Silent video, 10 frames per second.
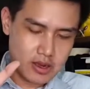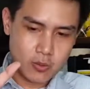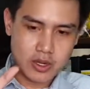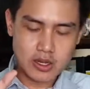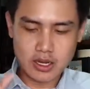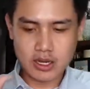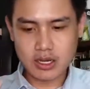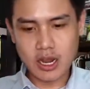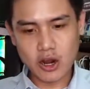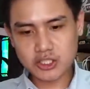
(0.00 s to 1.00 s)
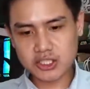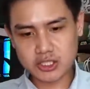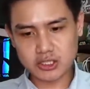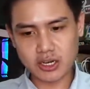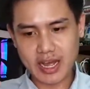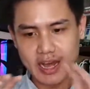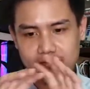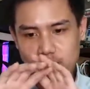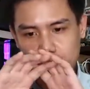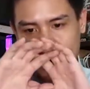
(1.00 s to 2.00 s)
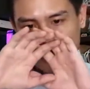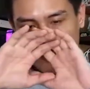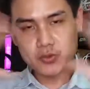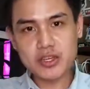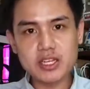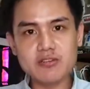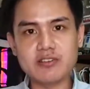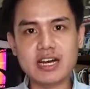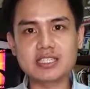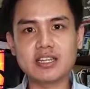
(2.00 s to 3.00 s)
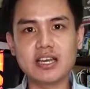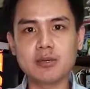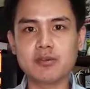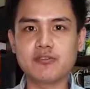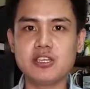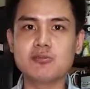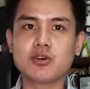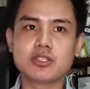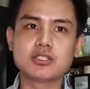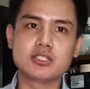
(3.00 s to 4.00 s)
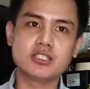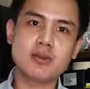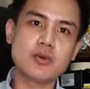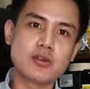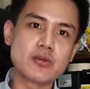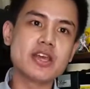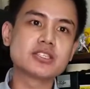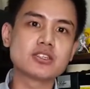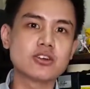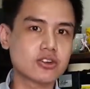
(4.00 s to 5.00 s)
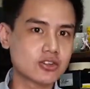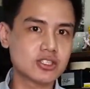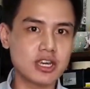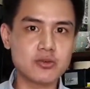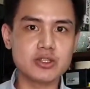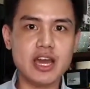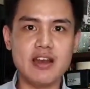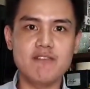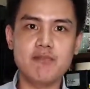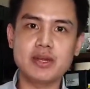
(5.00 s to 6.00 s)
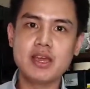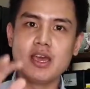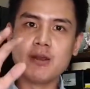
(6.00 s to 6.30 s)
RRG does not have a real vast lineup of keyboards the same way Razer or Corsair would have, but